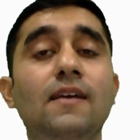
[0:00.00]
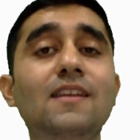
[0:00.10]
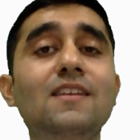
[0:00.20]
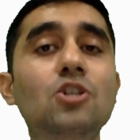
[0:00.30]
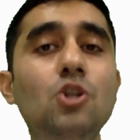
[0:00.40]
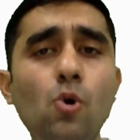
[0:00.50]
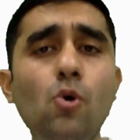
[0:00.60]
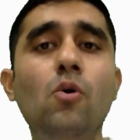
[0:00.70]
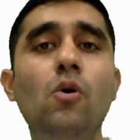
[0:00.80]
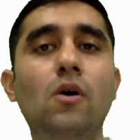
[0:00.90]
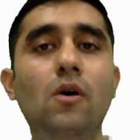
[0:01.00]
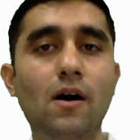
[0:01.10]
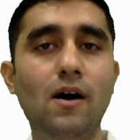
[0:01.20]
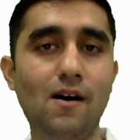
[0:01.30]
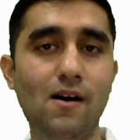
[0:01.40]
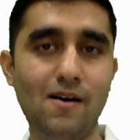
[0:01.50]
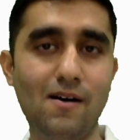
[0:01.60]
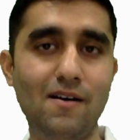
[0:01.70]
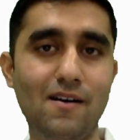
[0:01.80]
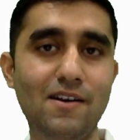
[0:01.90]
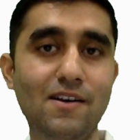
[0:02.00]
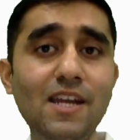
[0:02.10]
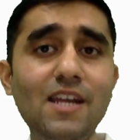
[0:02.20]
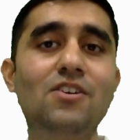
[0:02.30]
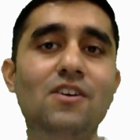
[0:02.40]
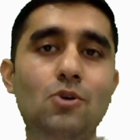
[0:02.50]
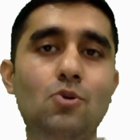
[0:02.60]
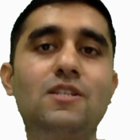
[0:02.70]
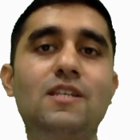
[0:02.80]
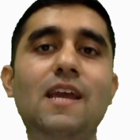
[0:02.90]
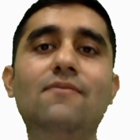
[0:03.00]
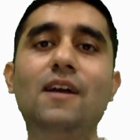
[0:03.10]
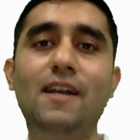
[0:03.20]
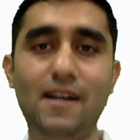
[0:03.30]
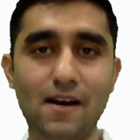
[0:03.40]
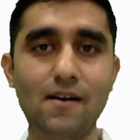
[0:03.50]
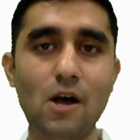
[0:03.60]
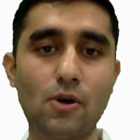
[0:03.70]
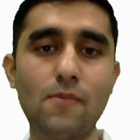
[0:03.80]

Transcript: there is no uh, need to save the data, okay?